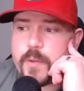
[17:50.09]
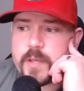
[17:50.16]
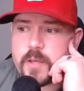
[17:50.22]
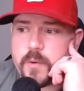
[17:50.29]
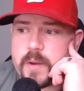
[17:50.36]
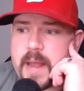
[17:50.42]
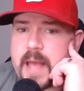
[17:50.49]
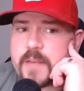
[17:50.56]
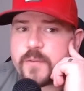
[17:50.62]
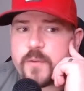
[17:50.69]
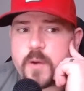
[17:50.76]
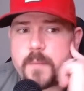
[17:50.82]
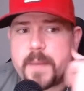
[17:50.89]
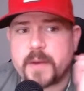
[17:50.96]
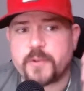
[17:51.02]
think you could ask
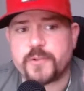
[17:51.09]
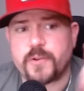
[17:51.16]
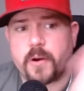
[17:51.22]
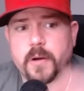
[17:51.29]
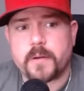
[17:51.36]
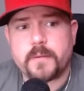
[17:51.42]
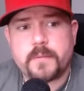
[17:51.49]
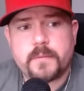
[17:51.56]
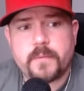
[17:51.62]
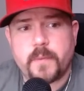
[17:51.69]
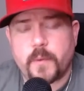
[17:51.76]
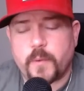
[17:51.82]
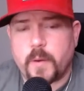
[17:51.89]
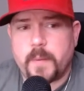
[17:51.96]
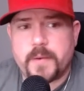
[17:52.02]
for a better start for
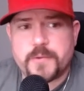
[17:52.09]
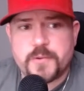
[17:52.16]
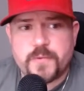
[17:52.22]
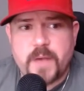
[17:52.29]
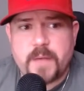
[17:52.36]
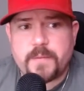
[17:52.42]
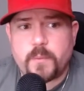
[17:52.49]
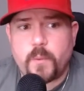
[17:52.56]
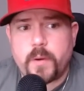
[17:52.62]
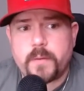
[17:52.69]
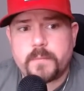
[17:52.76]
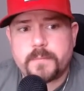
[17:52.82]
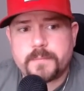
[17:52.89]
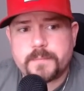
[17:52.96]
the Trailblazers. 5-1.